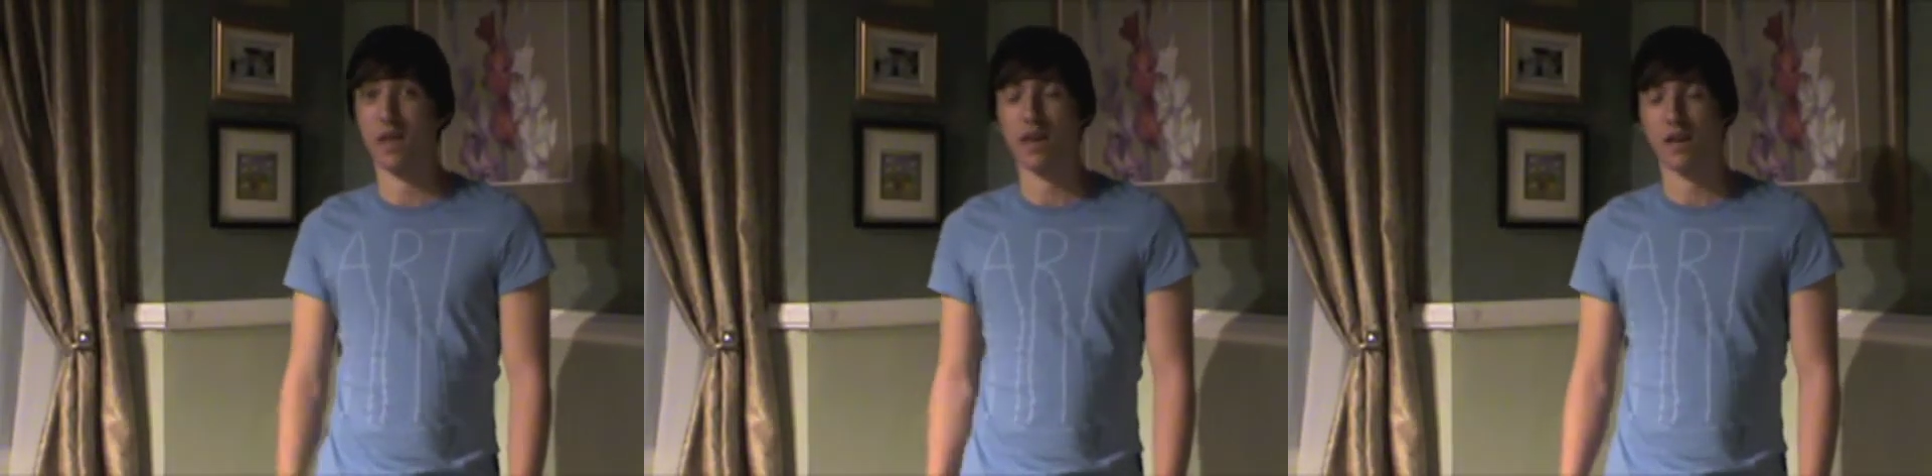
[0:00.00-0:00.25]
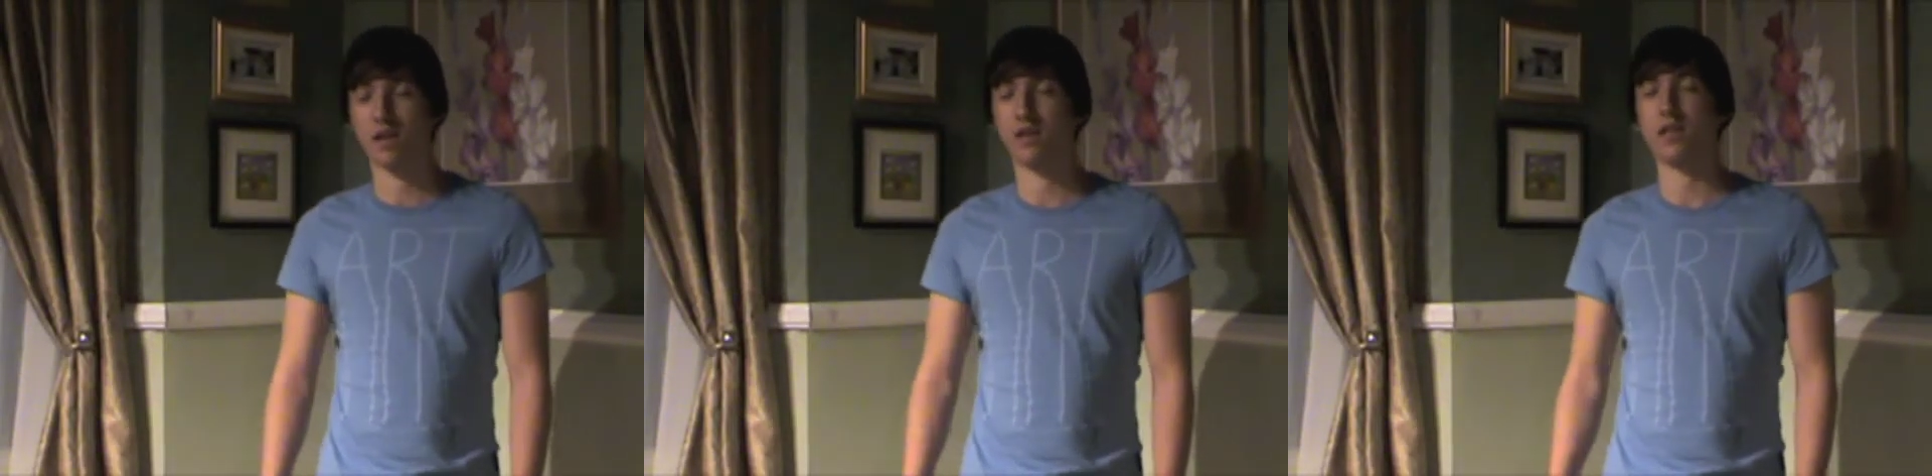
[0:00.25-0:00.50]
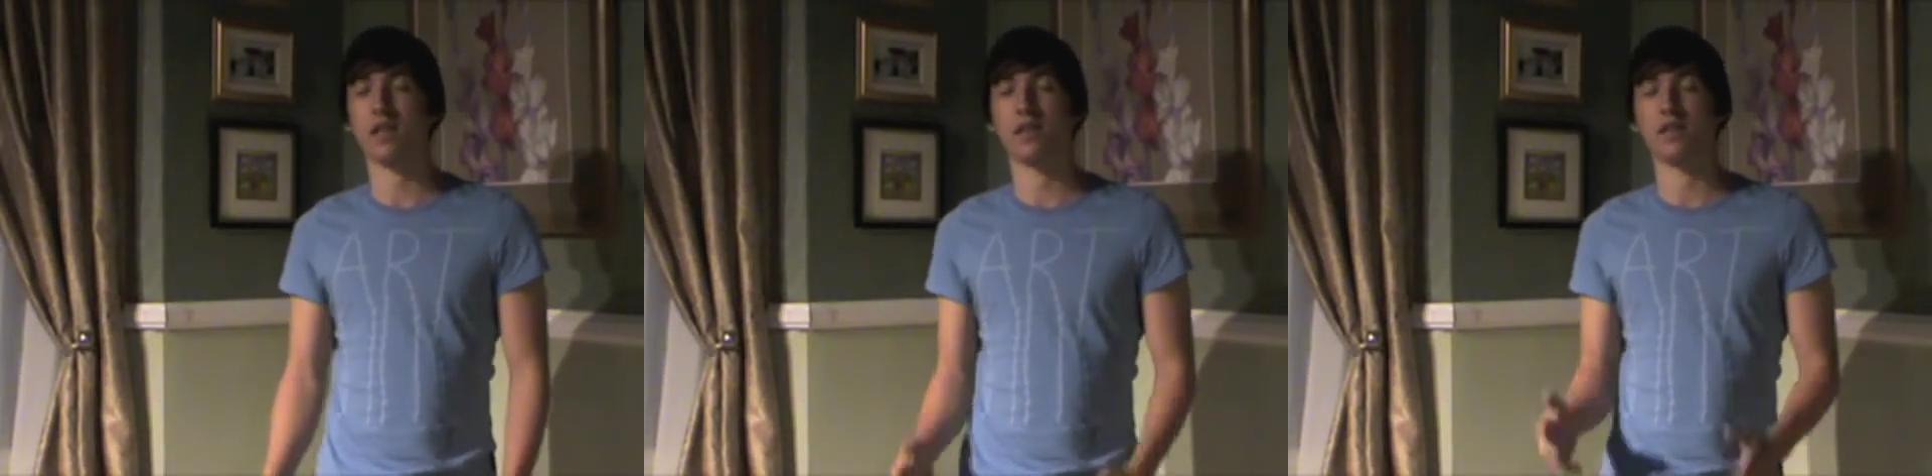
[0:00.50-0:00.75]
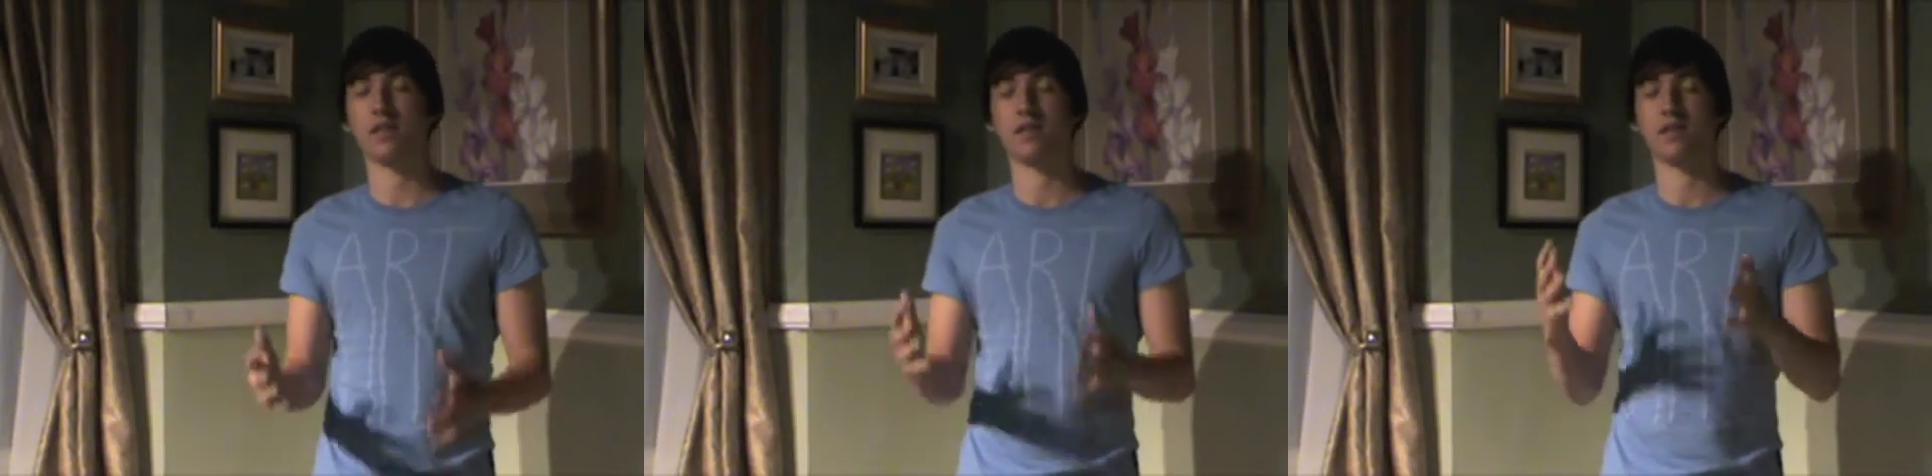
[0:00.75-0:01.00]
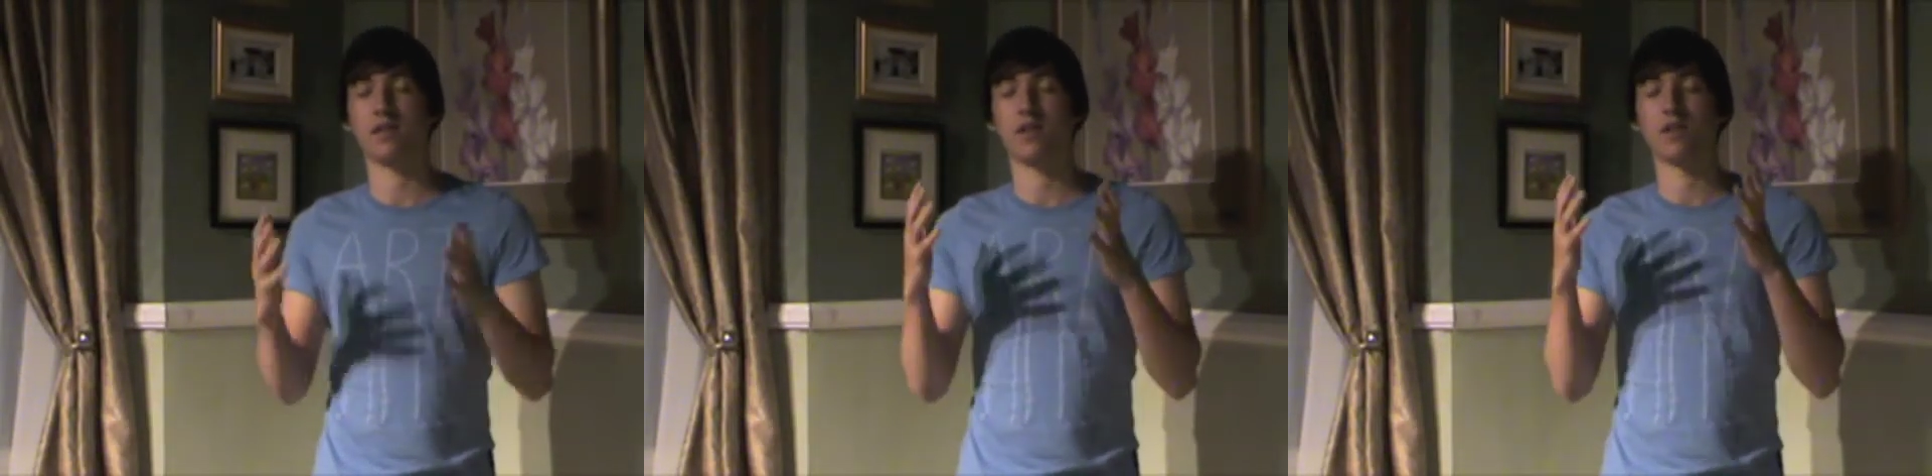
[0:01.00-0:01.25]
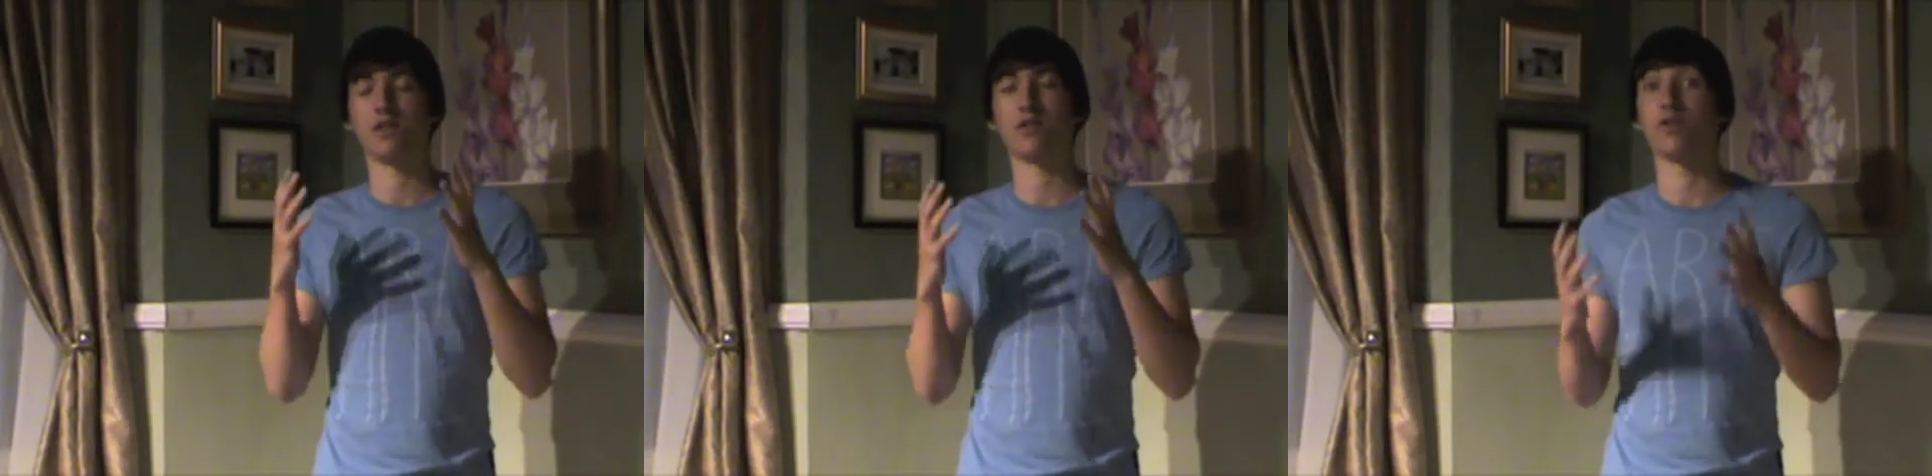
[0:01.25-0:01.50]
and she is
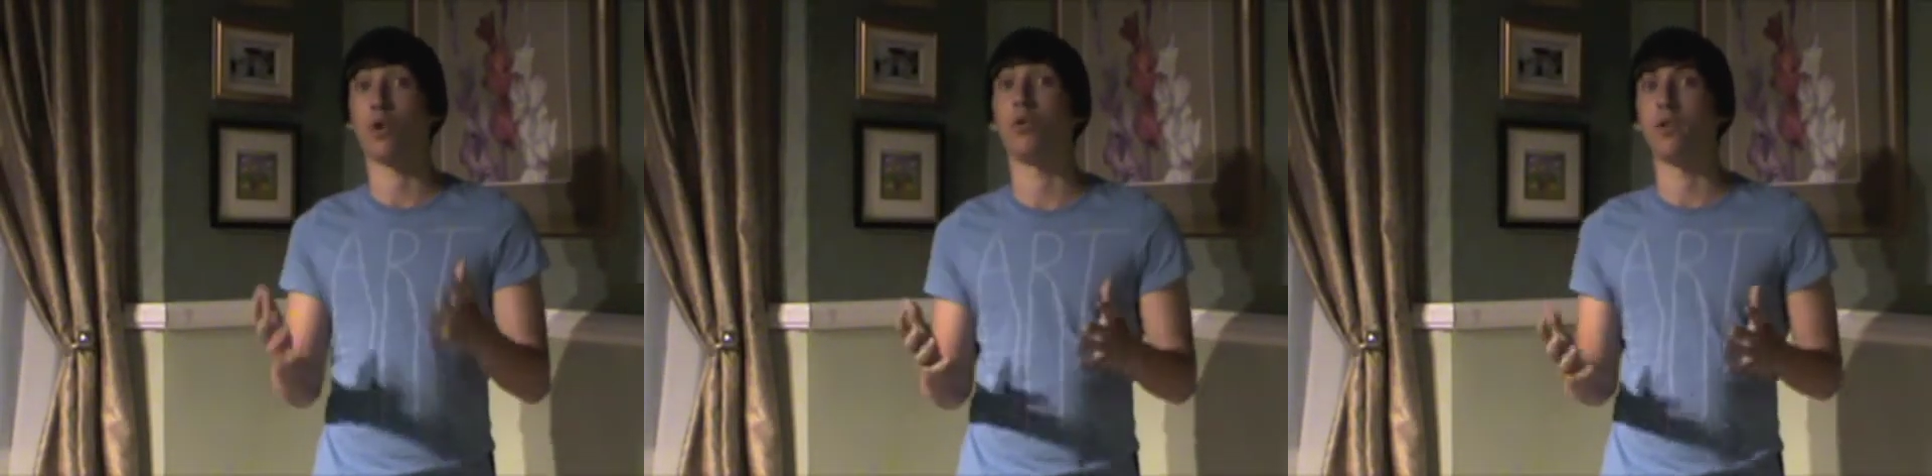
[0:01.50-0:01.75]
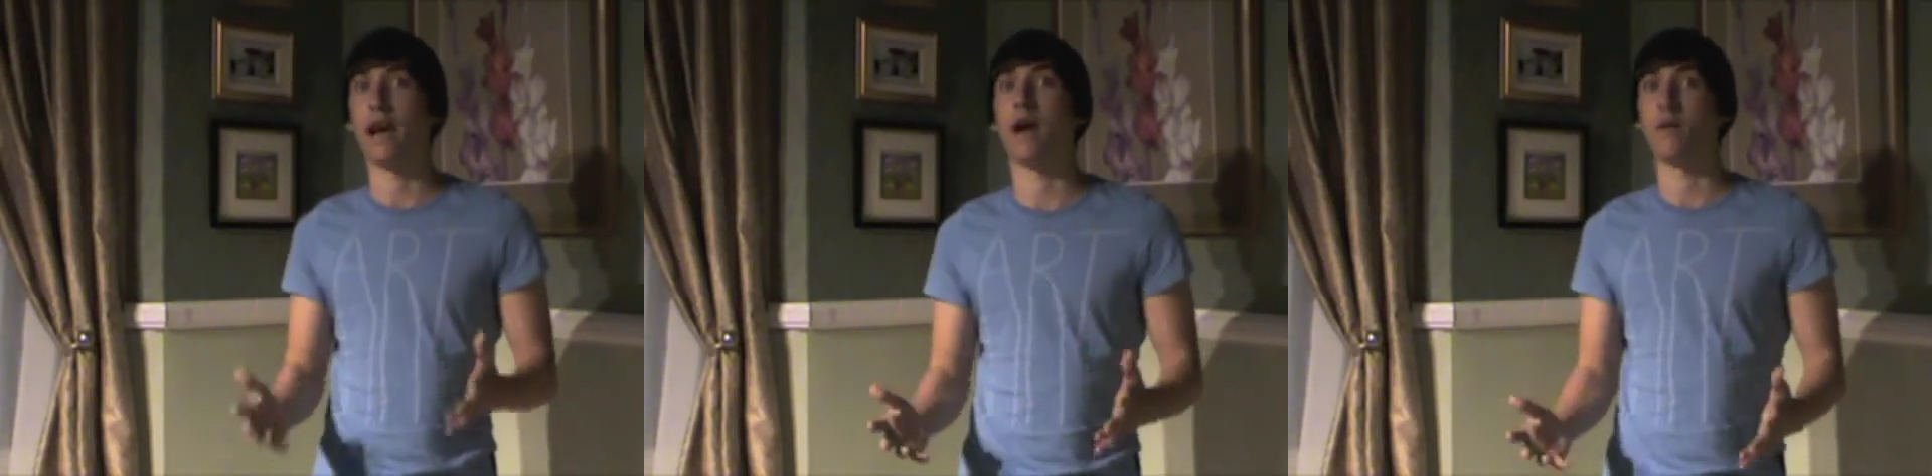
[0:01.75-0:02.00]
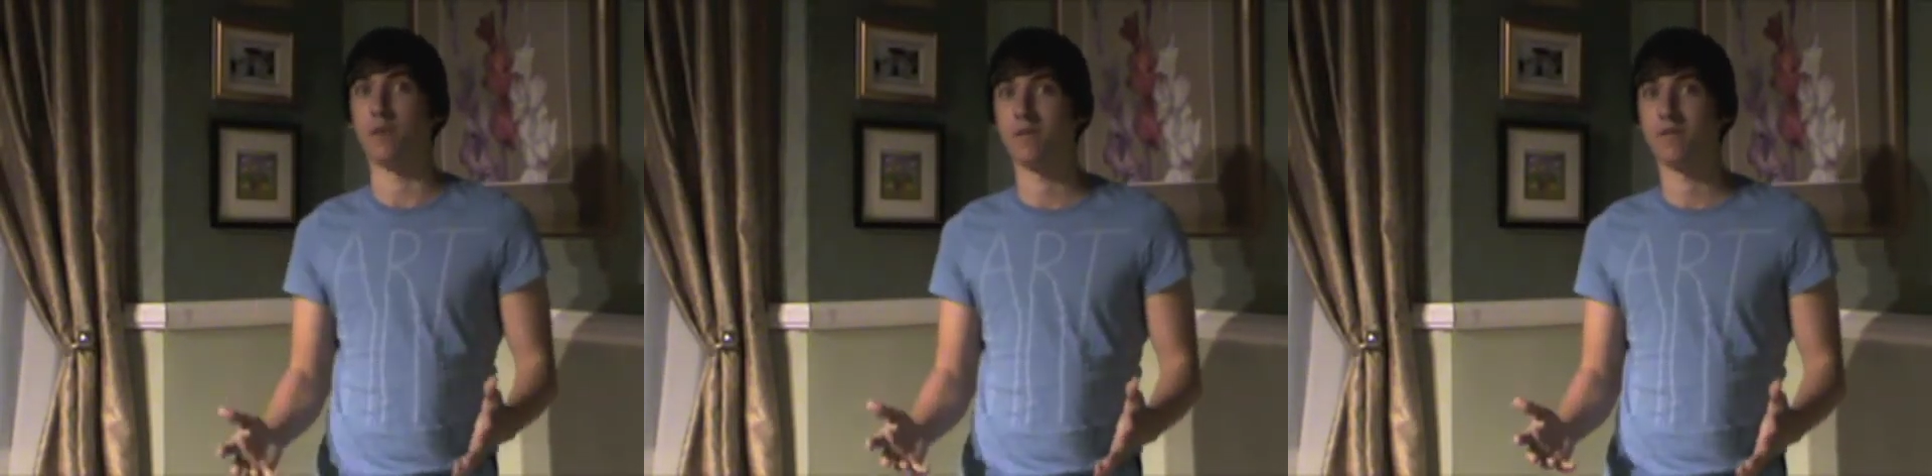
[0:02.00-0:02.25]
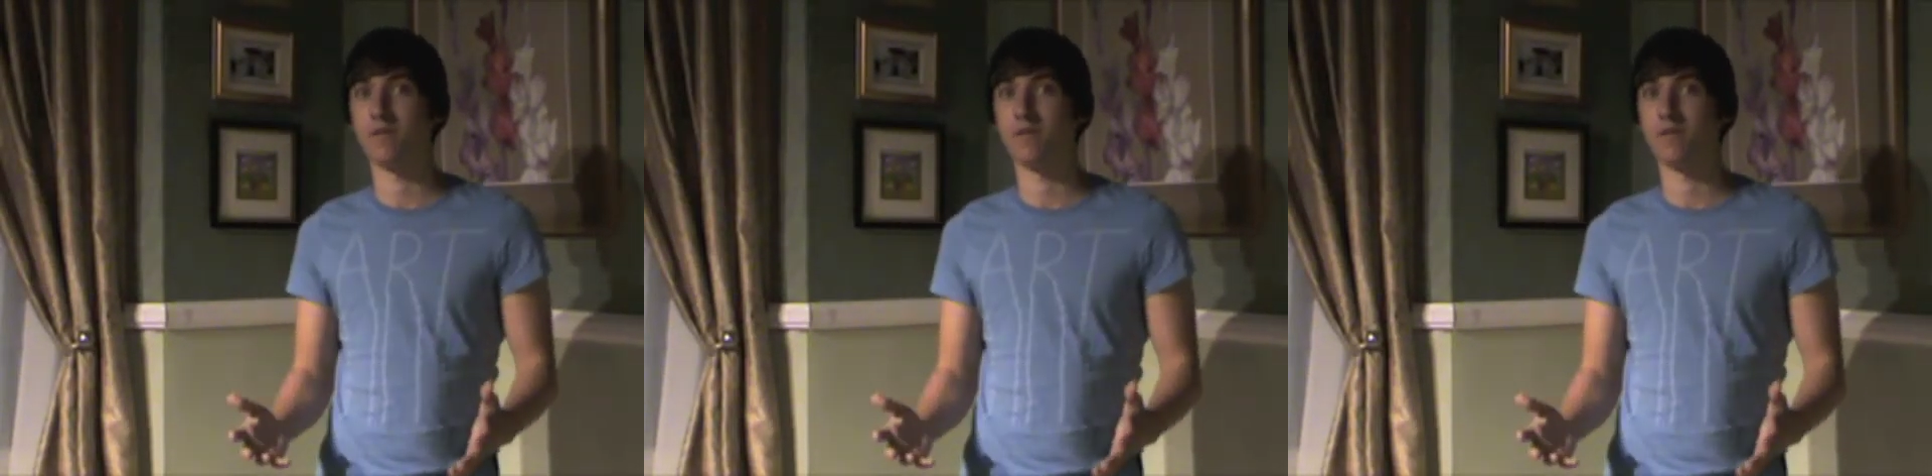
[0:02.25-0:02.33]
so loud.